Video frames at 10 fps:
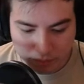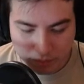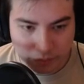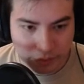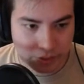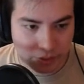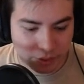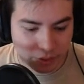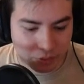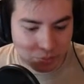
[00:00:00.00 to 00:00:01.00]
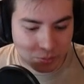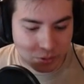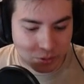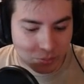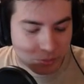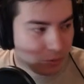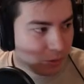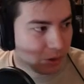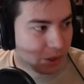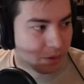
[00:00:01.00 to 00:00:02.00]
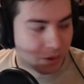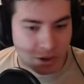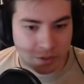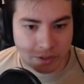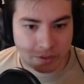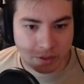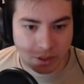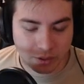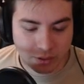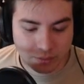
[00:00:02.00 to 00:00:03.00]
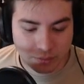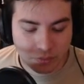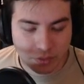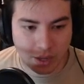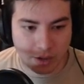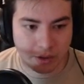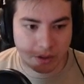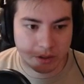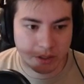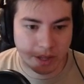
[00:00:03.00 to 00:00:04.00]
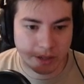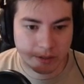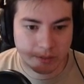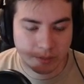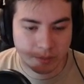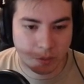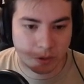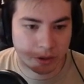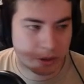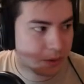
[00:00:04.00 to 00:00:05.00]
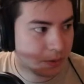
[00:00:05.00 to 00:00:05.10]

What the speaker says: Those are 2 really relevant things, and you're gonna see less board clears.